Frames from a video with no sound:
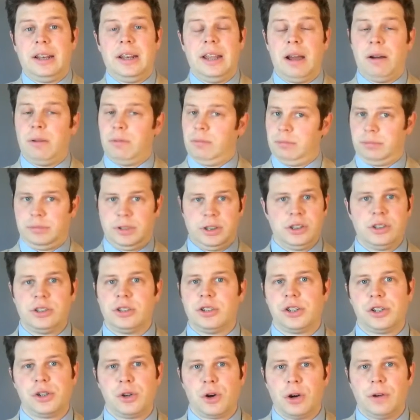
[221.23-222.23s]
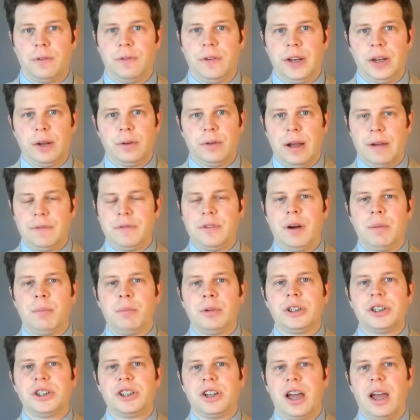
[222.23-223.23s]
Now, this is a short video. I haven't
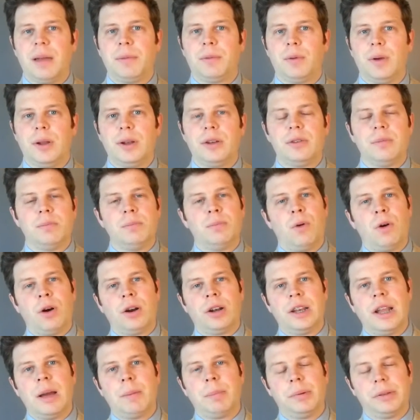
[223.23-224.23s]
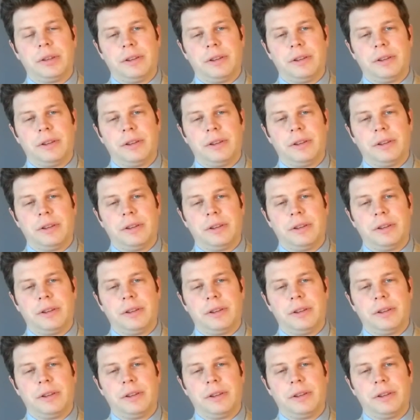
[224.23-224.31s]
got much time to go into more than that,